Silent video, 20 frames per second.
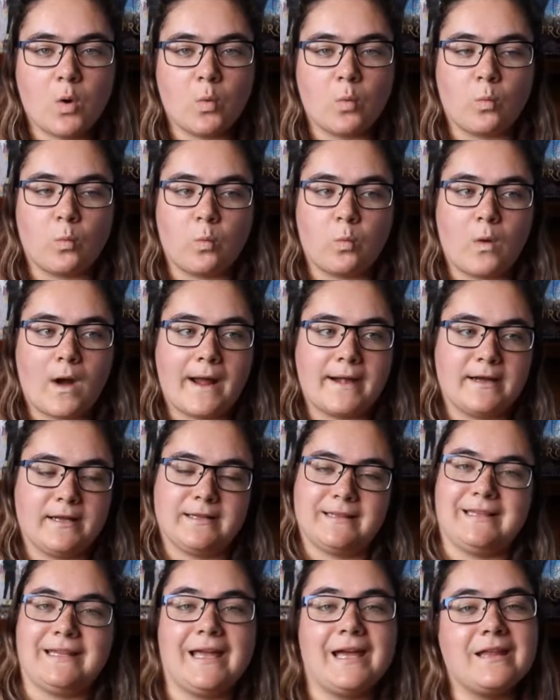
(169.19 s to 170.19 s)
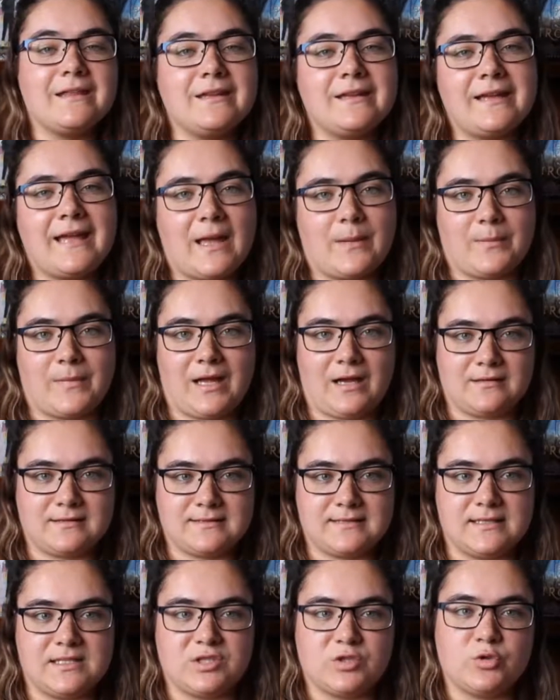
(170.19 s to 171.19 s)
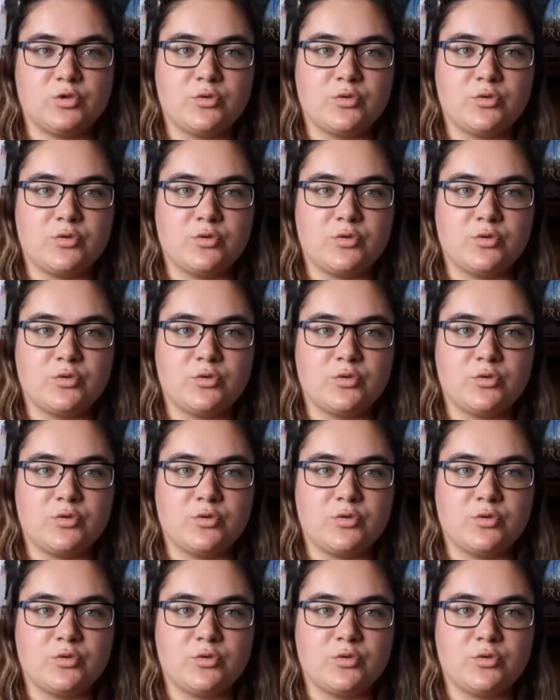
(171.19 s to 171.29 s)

one of the other camp counselors